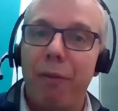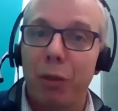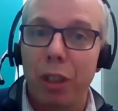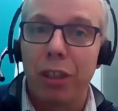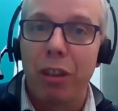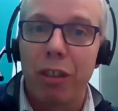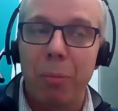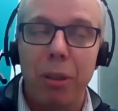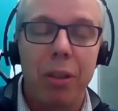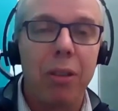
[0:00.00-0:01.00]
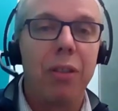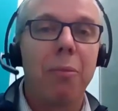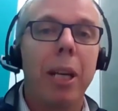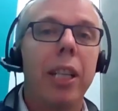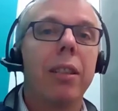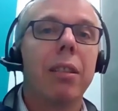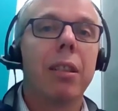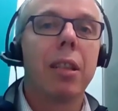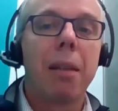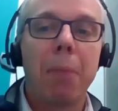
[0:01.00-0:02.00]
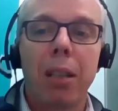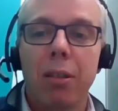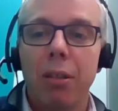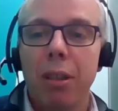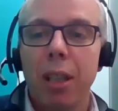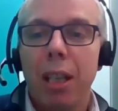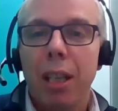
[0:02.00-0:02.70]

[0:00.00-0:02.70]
for all the contributions you've made as Zen Masters.